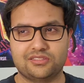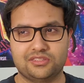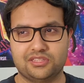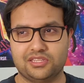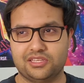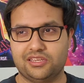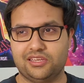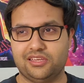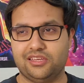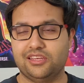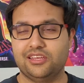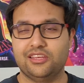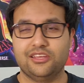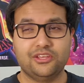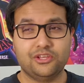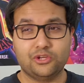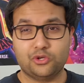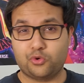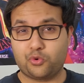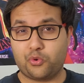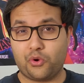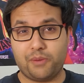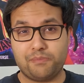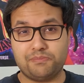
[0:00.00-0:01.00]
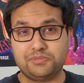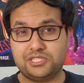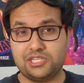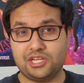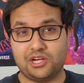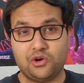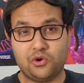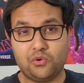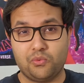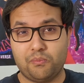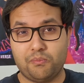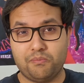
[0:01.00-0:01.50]
The
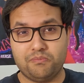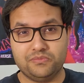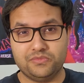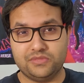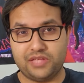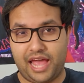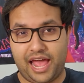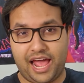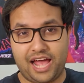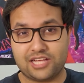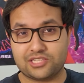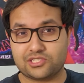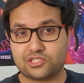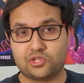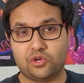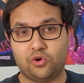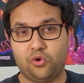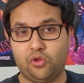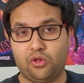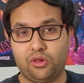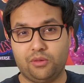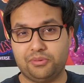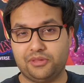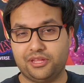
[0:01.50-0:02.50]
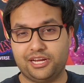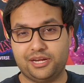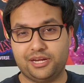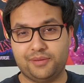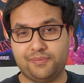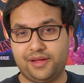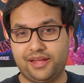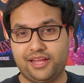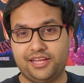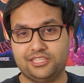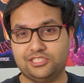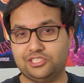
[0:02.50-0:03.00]
crypto asshole played
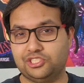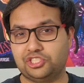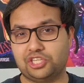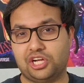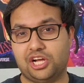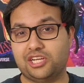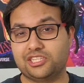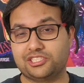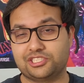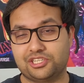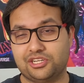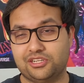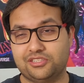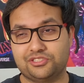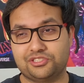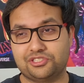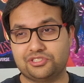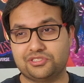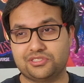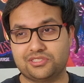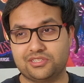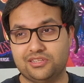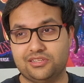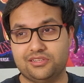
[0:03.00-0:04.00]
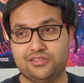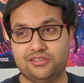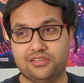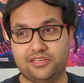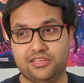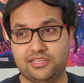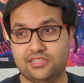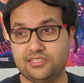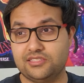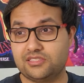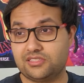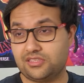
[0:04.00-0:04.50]
by Josh Hutcherson
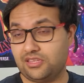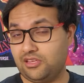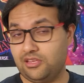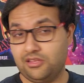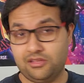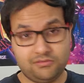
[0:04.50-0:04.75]
is